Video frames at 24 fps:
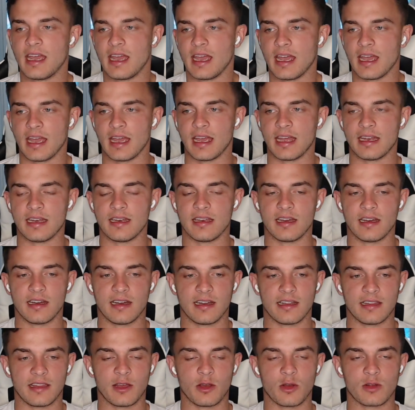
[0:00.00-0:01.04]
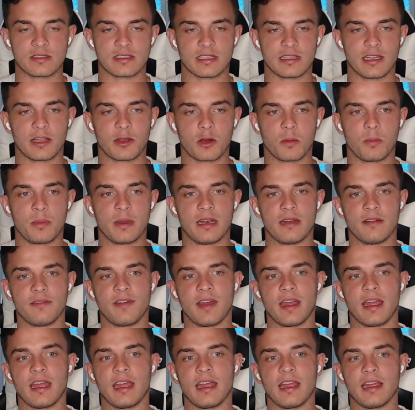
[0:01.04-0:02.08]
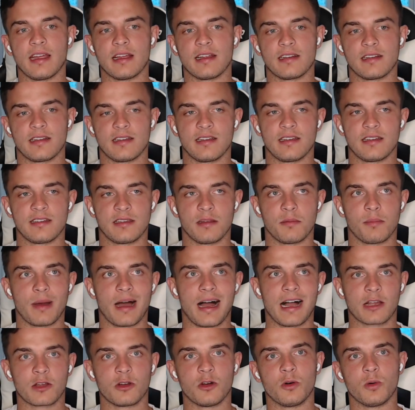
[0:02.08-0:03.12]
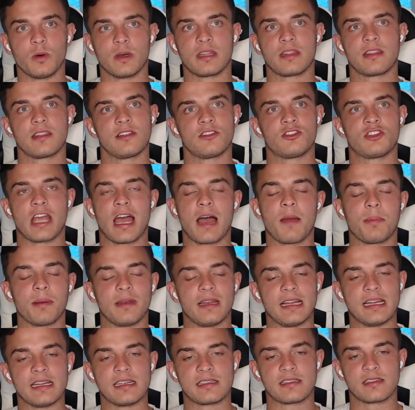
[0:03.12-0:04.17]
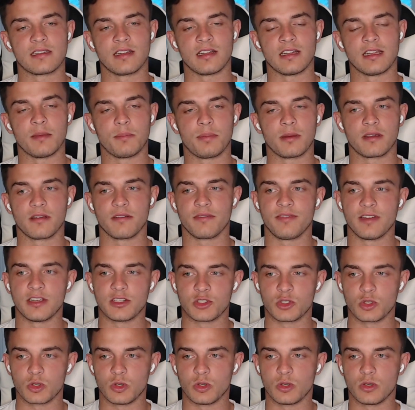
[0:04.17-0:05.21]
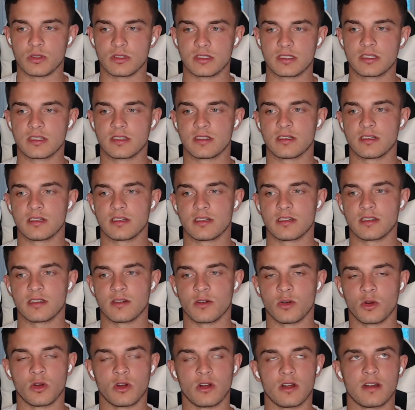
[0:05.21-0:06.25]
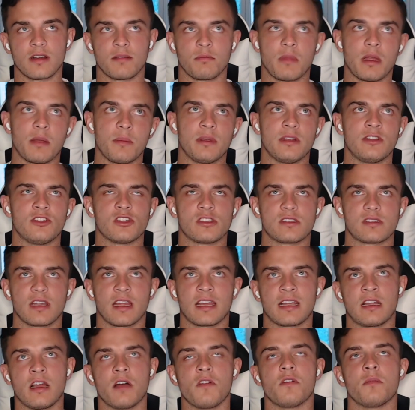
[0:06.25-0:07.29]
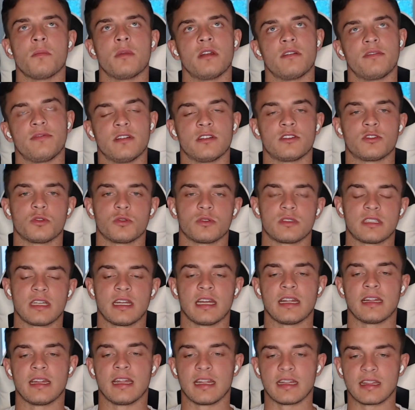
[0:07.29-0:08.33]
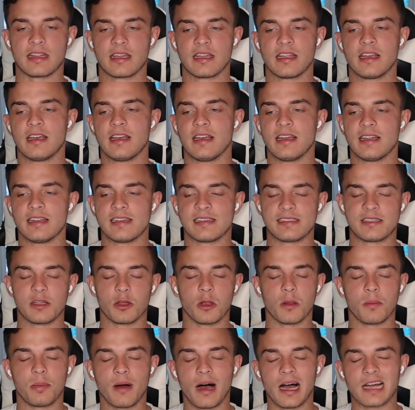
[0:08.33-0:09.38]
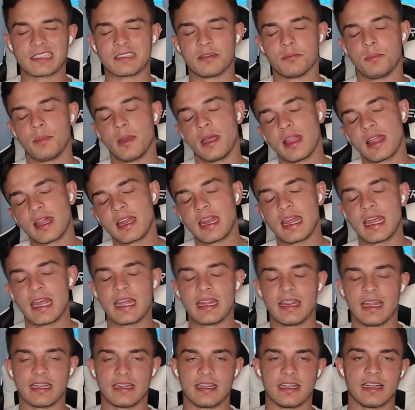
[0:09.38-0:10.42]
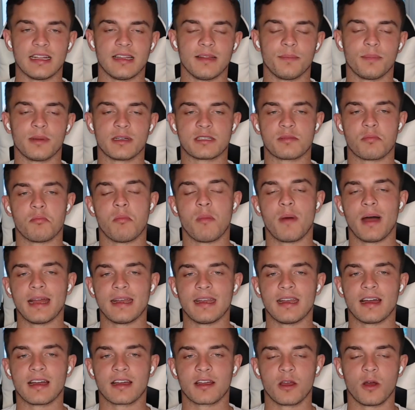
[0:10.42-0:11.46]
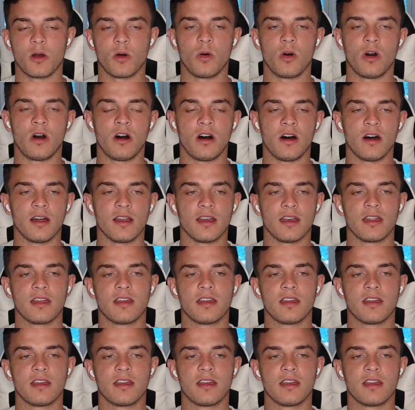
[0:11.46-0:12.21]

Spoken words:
and there was a little bit of a debacle with Japanese Olympic officials, or maybe just like government officials, saying that still a possibility that the Olympics might not go on,